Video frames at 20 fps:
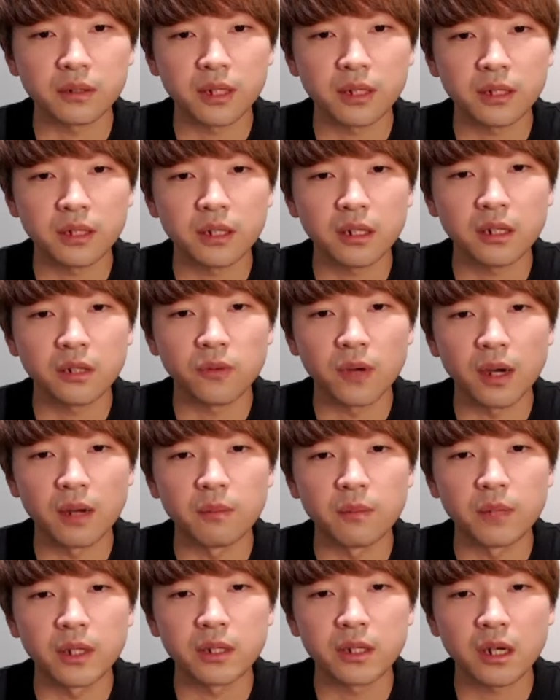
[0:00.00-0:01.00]
It's
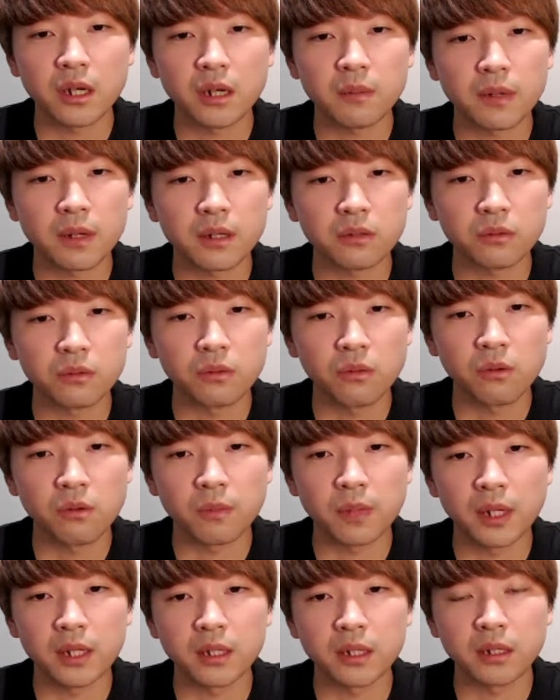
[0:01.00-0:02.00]
simple, but I've made
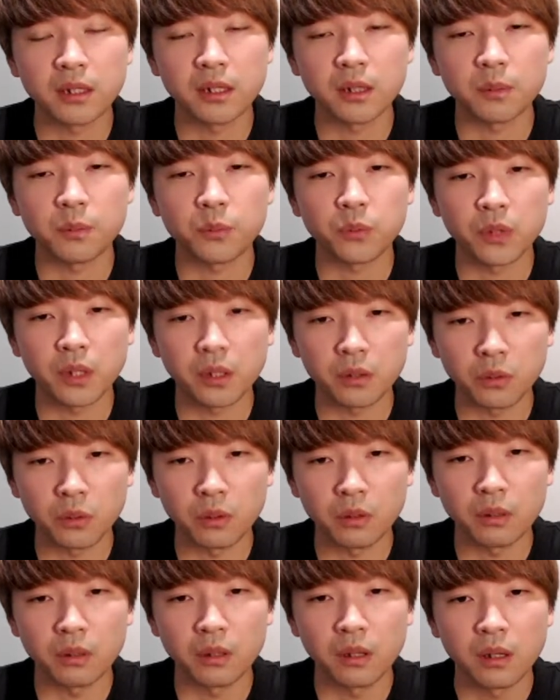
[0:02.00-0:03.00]
it so that
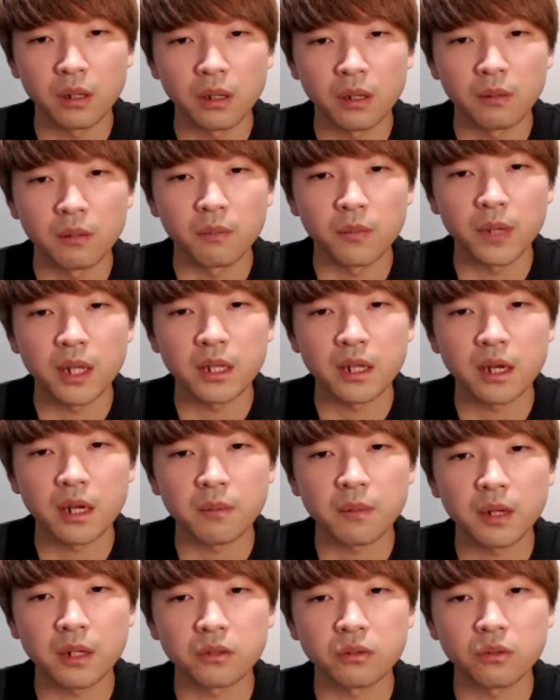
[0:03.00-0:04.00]
major versions are
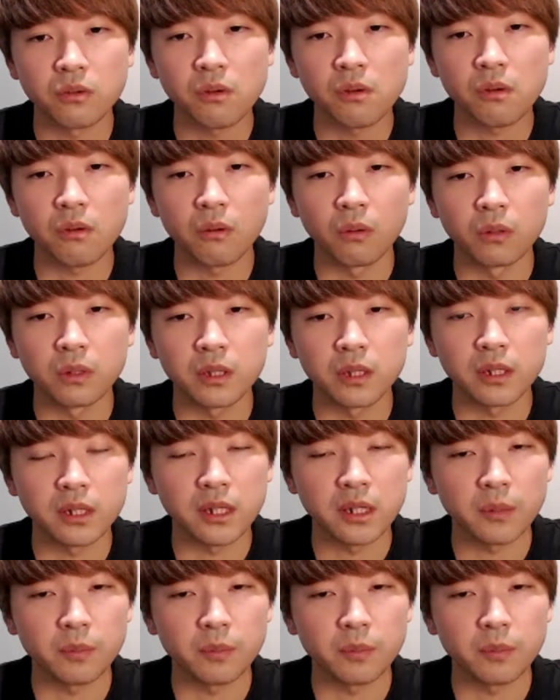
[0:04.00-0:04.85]
binary updates,